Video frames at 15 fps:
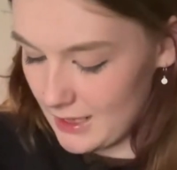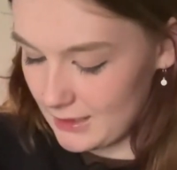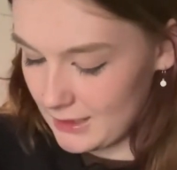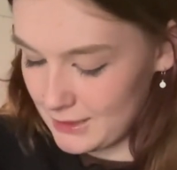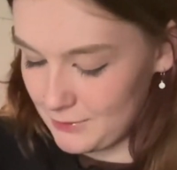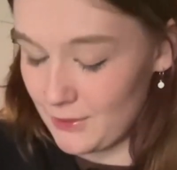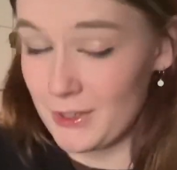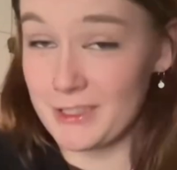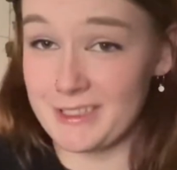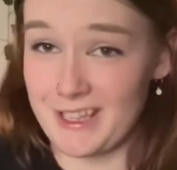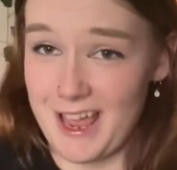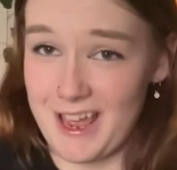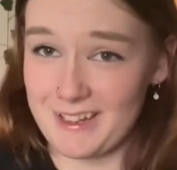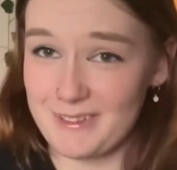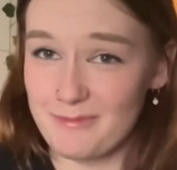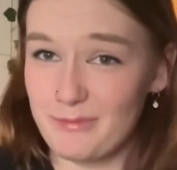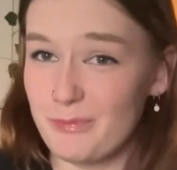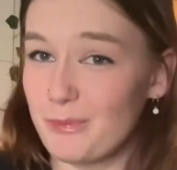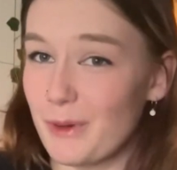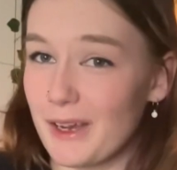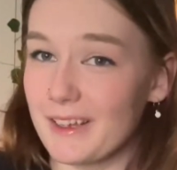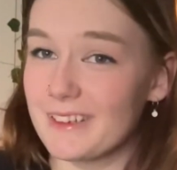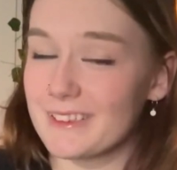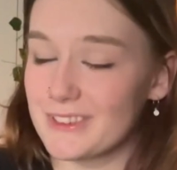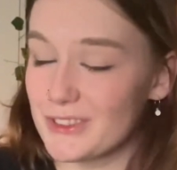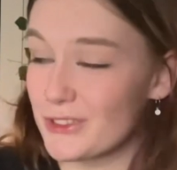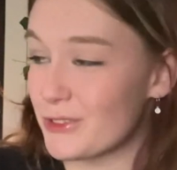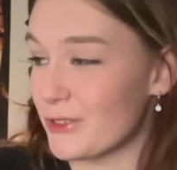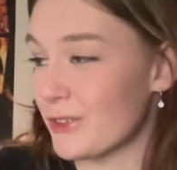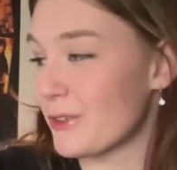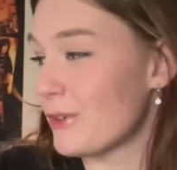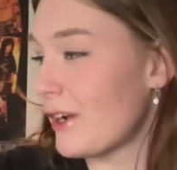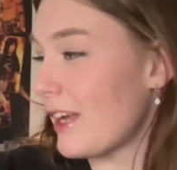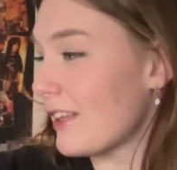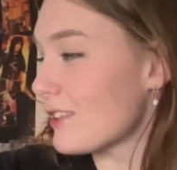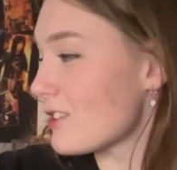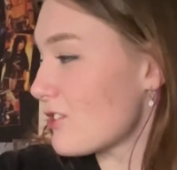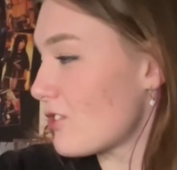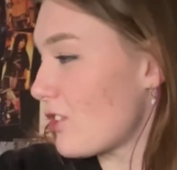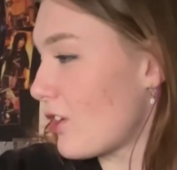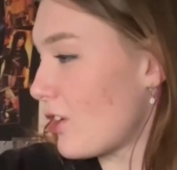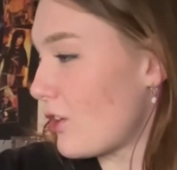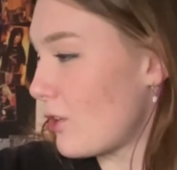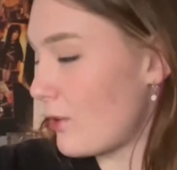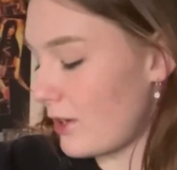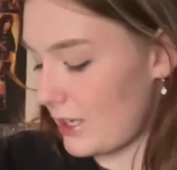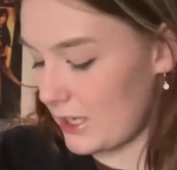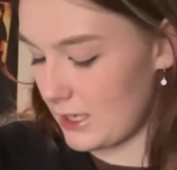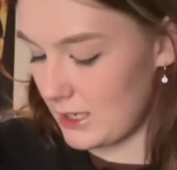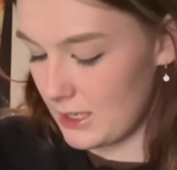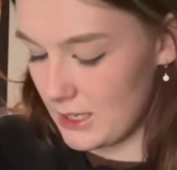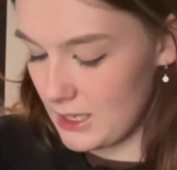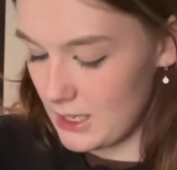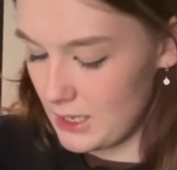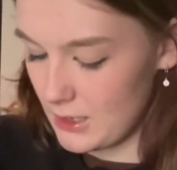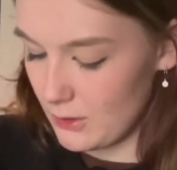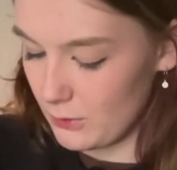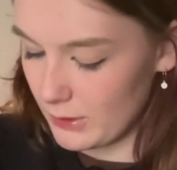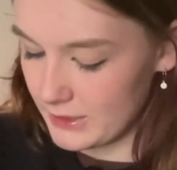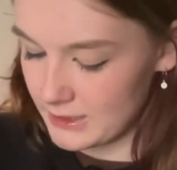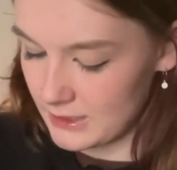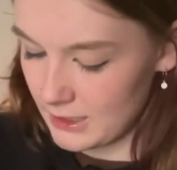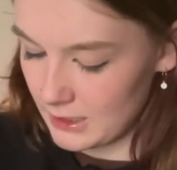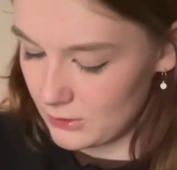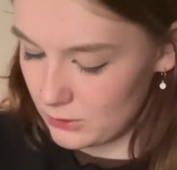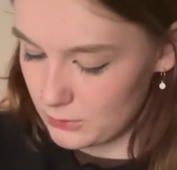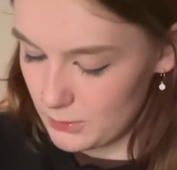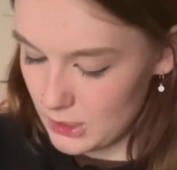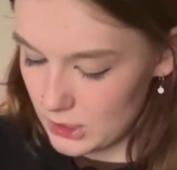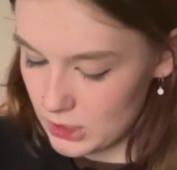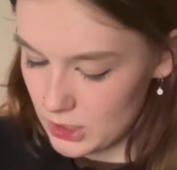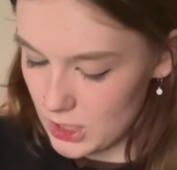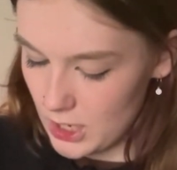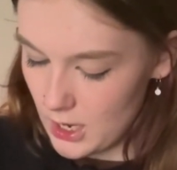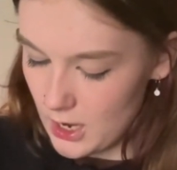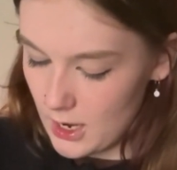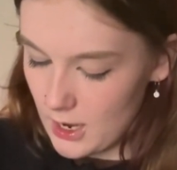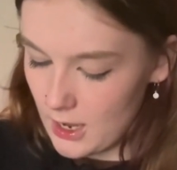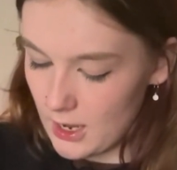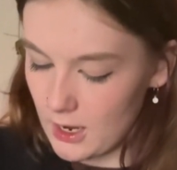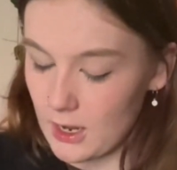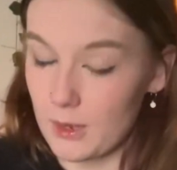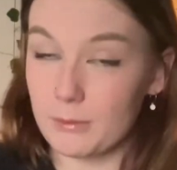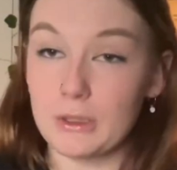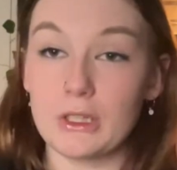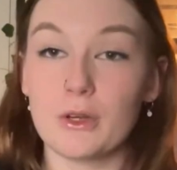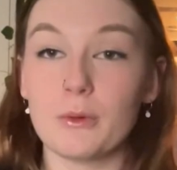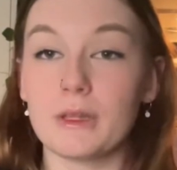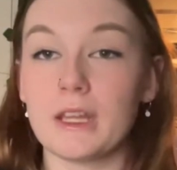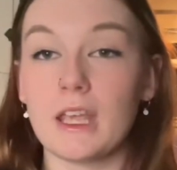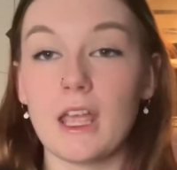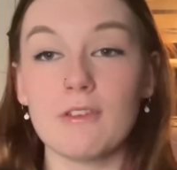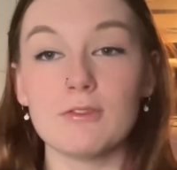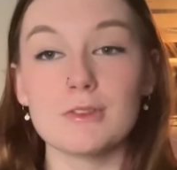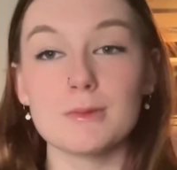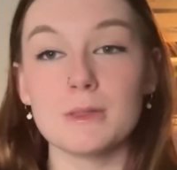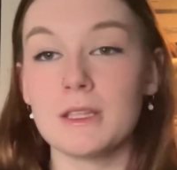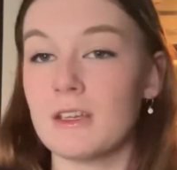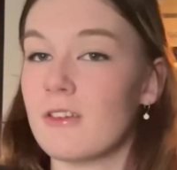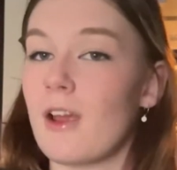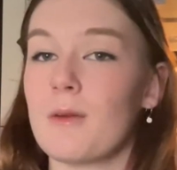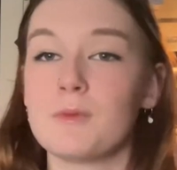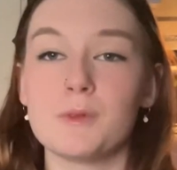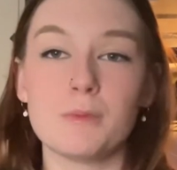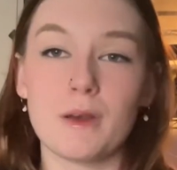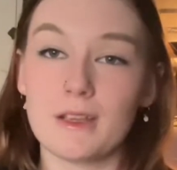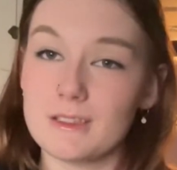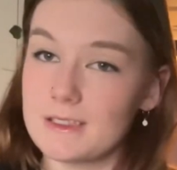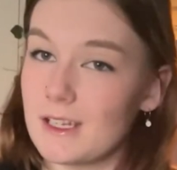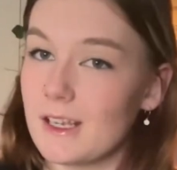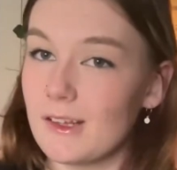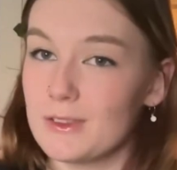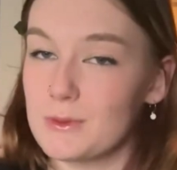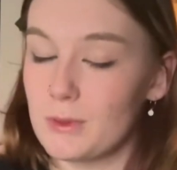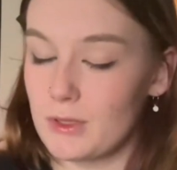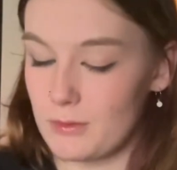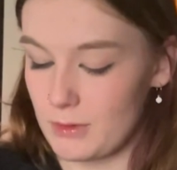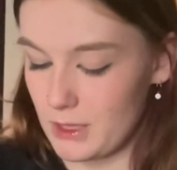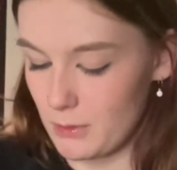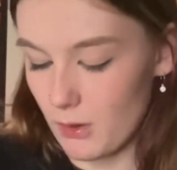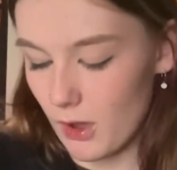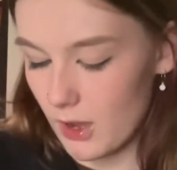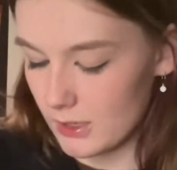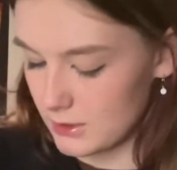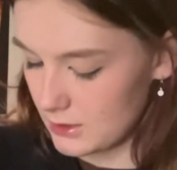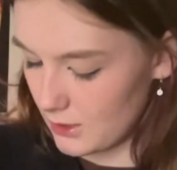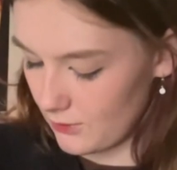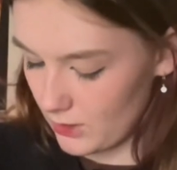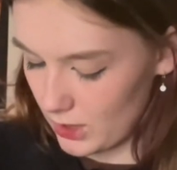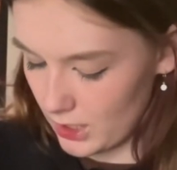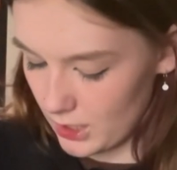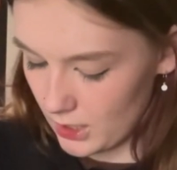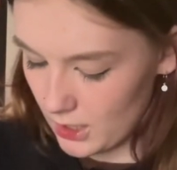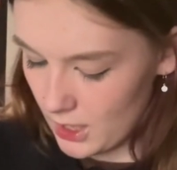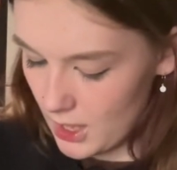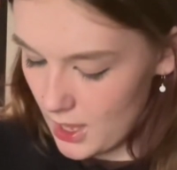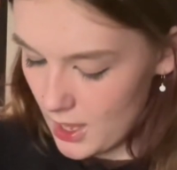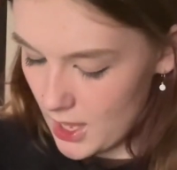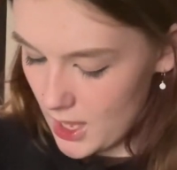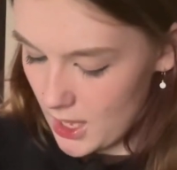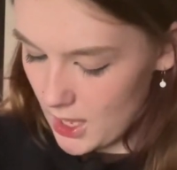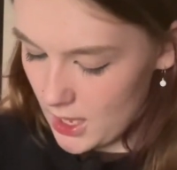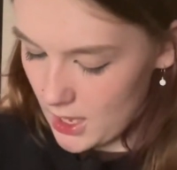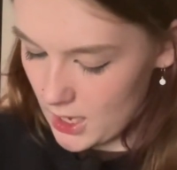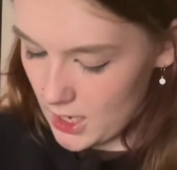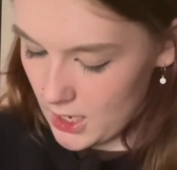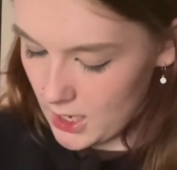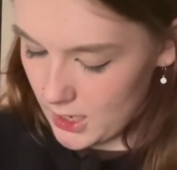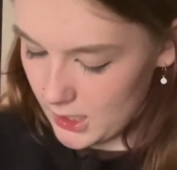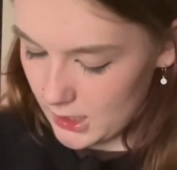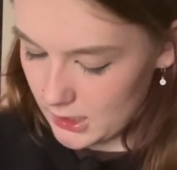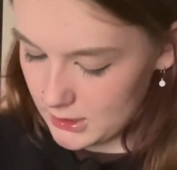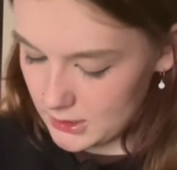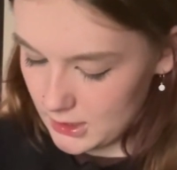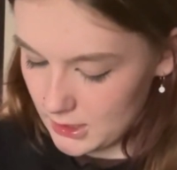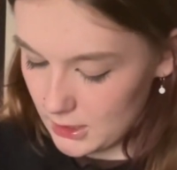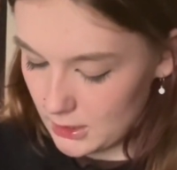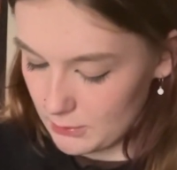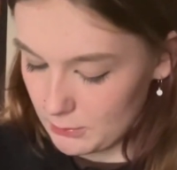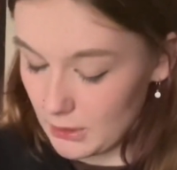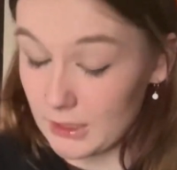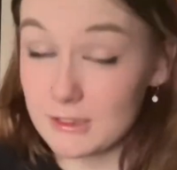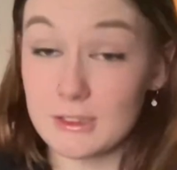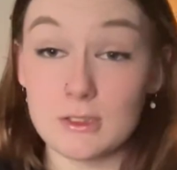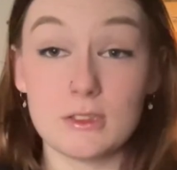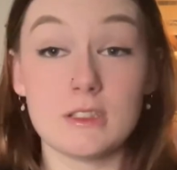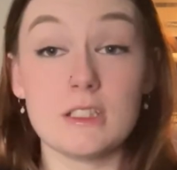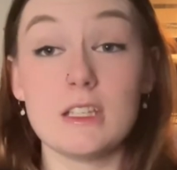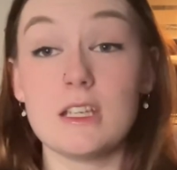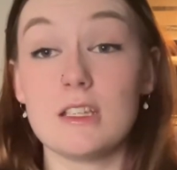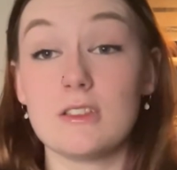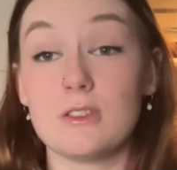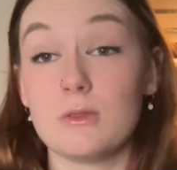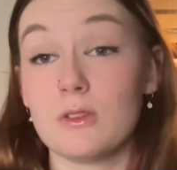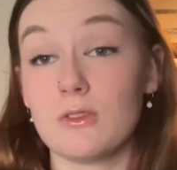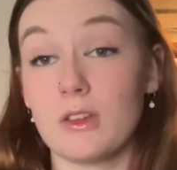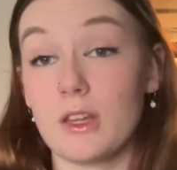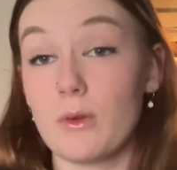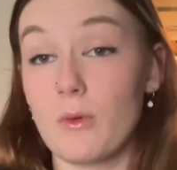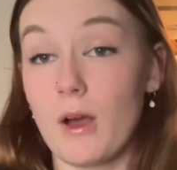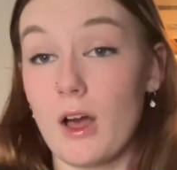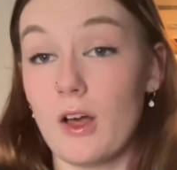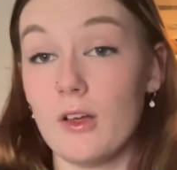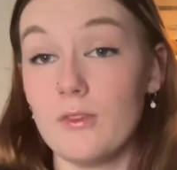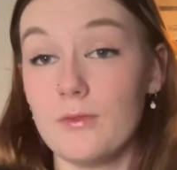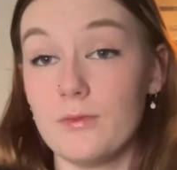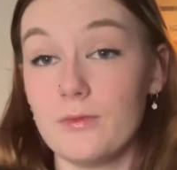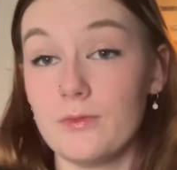It's very sad, but it's true. And so he wasn't handled much. You know, when they gave him to me, they grabbed him by his tail to put him in the box and everything. And as you can see, he's doing really well.